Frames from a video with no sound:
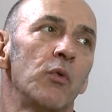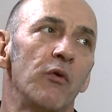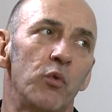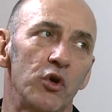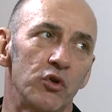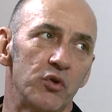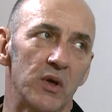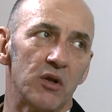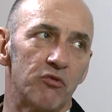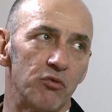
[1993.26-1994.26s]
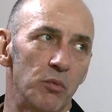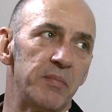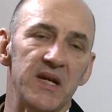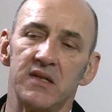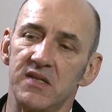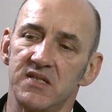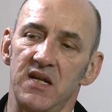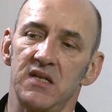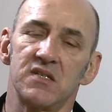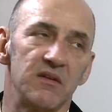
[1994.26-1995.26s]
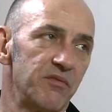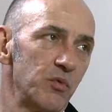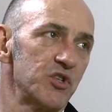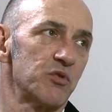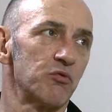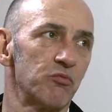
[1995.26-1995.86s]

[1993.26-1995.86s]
of what you're doing through a beat detective, which